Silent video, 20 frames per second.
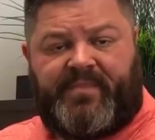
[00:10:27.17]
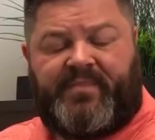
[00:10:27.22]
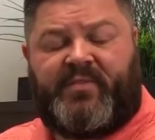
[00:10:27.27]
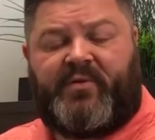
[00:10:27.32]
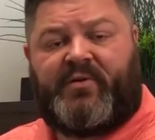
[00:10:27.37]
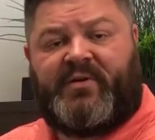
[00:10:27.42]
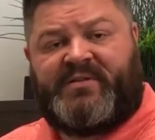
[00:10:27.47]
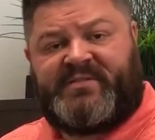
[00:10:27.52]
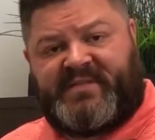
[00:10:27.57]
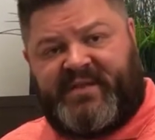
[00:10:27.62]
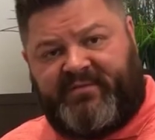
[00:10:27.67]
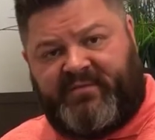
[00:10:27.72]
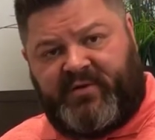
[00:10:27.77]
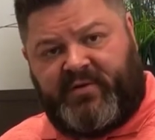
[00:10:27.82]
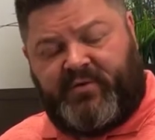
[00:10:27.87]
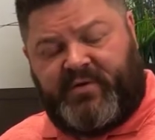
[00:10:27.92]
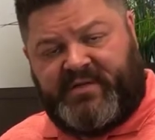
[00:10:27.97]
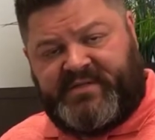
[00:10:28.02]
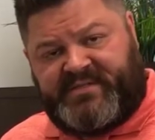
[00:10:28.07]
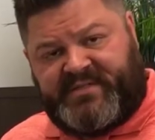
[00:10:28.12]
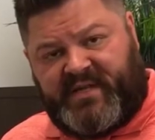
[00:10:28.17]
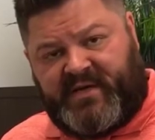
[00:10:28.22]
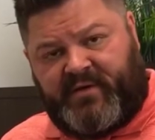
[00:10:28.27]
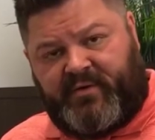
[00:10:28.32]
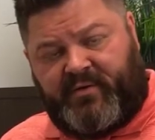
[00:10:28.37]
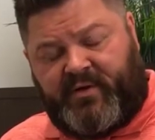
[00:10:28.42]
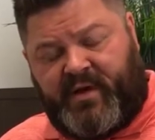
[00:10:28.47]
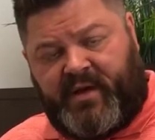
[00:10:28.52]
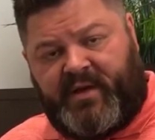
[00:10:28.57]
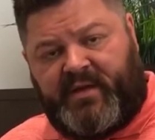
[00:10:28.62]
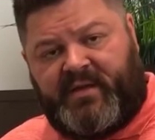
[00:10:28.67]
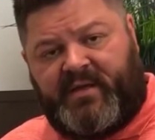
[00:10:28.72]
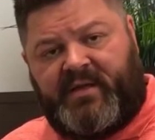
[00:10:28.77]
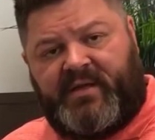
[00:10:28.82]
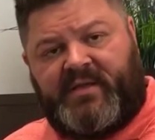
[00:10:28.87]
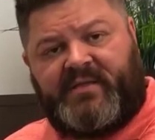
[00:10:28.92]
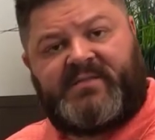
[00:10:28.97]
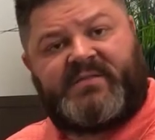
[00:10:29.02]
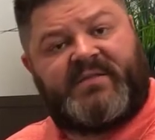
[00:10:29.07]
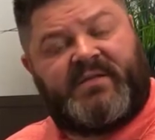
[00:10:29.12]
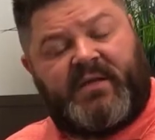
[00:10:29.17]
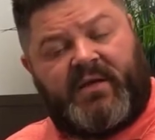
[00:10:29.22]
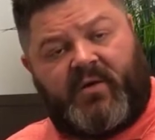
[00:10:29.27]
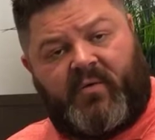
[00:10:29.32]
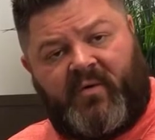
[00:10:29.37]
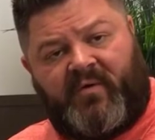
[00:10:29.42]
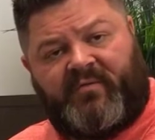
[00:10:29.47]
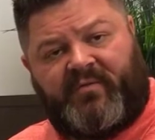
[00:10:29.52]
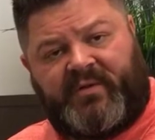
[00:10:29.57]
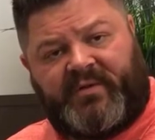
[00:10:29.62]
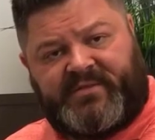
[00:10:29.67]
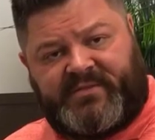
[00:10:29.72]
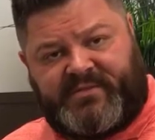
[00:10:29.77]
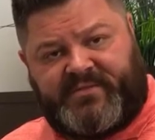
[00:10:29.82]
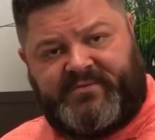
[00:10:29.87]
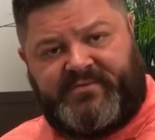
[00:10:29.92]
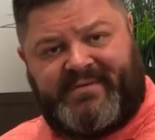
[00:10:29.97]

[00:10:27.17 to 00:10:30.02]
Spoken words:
37 degrees centigrade is equivalent to